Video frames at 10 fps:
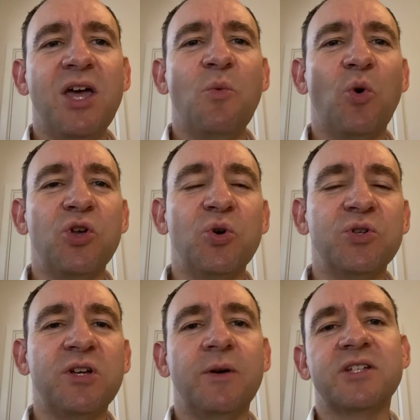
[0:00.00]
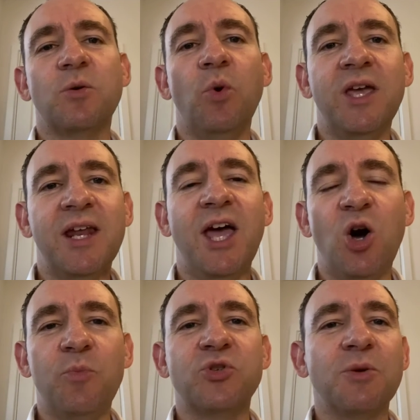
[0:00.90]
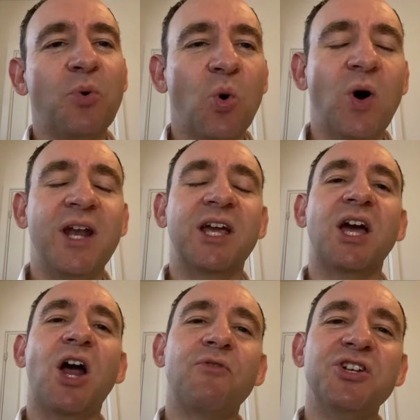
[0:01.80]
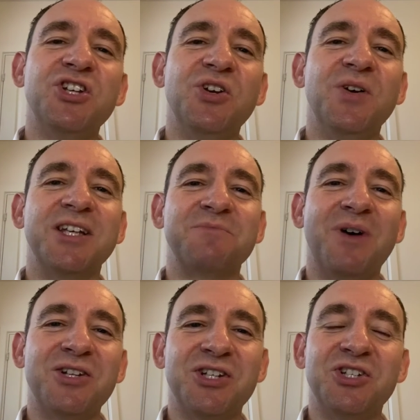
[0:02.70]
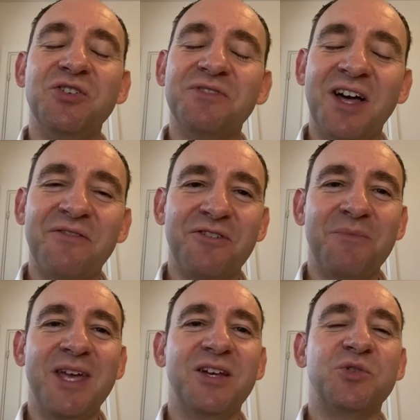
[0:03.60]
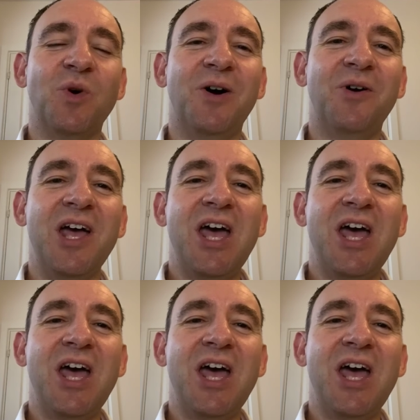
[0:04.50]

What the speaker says: what you're doing so we can help support and encourage you as much as you've done for me as well